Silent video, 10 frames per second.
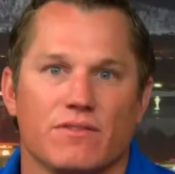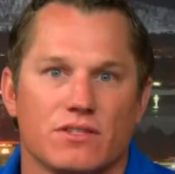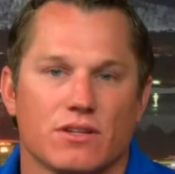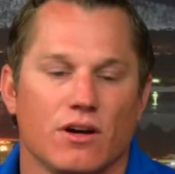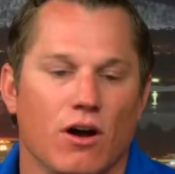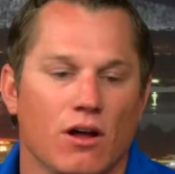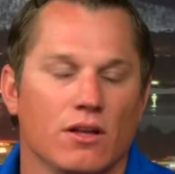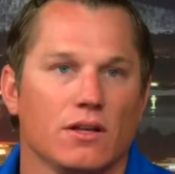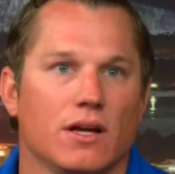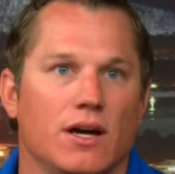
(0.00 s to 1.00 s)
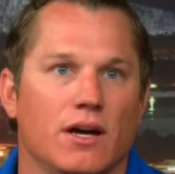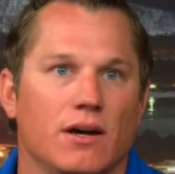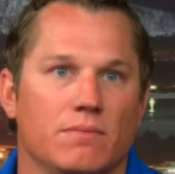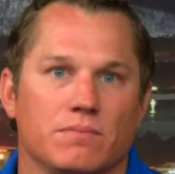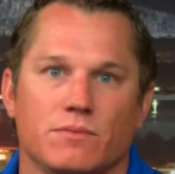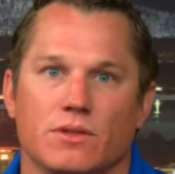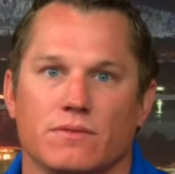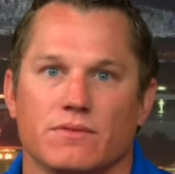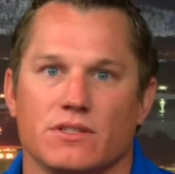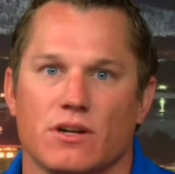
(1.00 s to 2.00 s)
us a call, um,
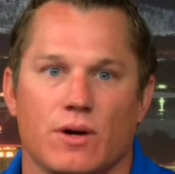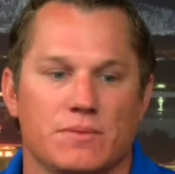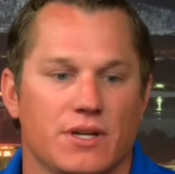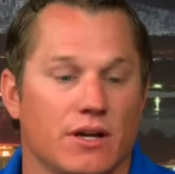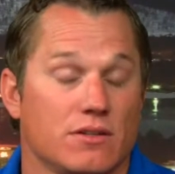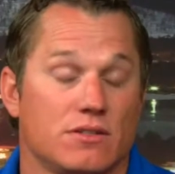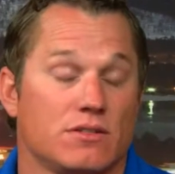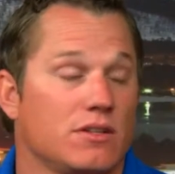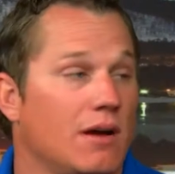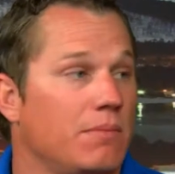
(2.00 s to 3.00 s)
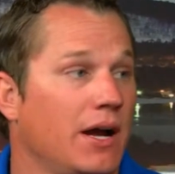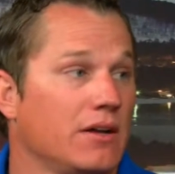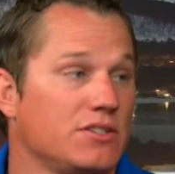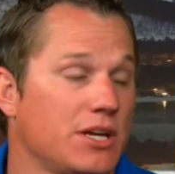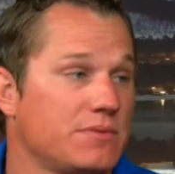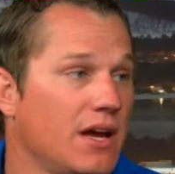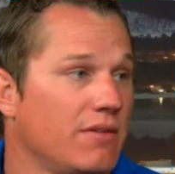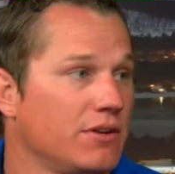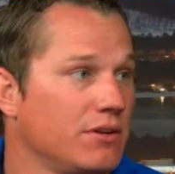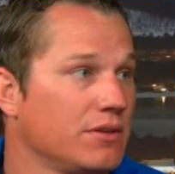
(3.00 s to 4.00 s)
visit our website, or just stop by on James
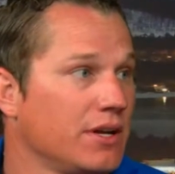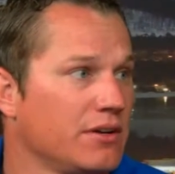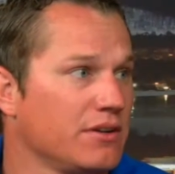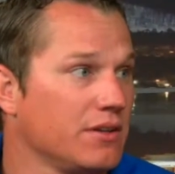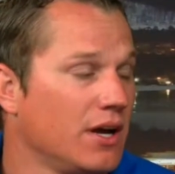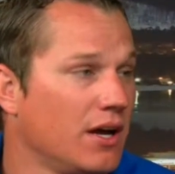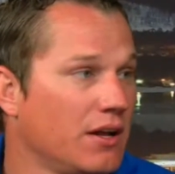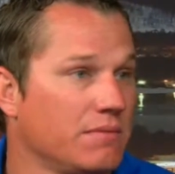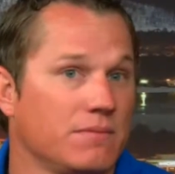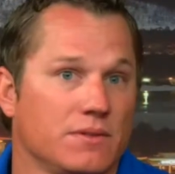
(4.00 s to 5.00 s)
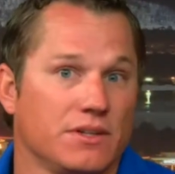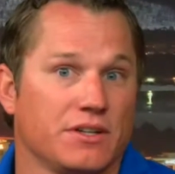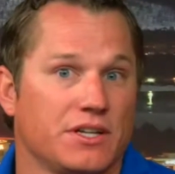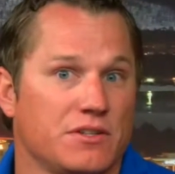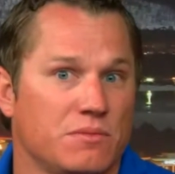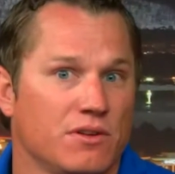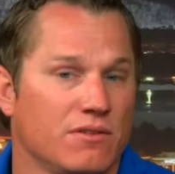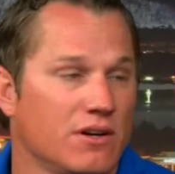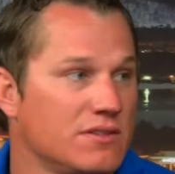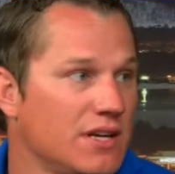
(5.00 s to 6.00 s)
Avenue here uh, cool. near Keys
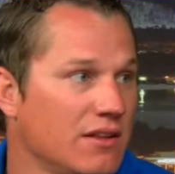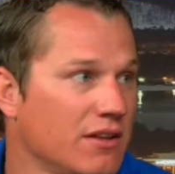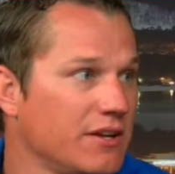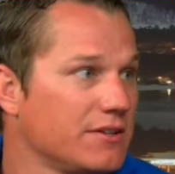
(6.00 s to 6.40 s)
Boulevard in South Lake.